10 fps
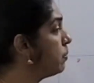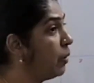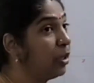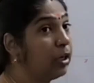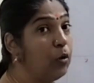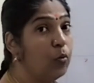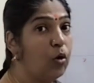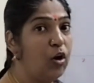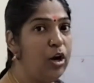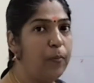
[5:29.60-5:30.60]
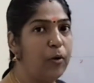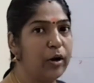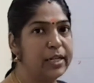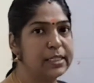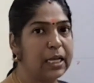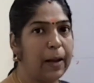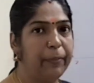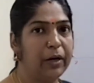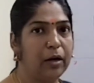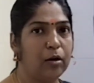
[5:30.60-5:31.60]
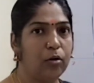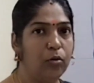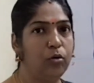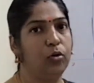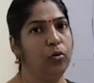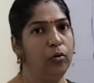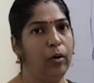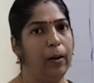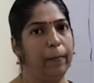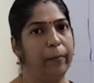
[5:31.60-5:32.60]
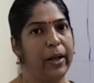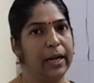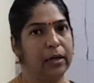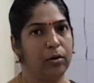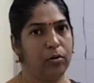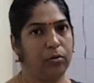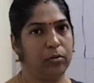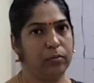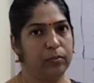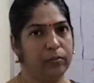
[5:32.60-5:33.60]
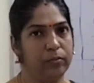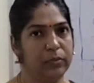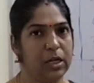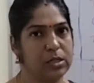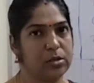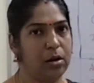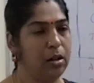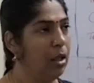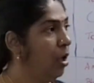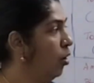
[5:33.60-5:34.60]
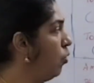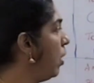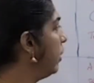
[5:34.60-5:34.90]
respective old partners capital account to bank account. That's all. Who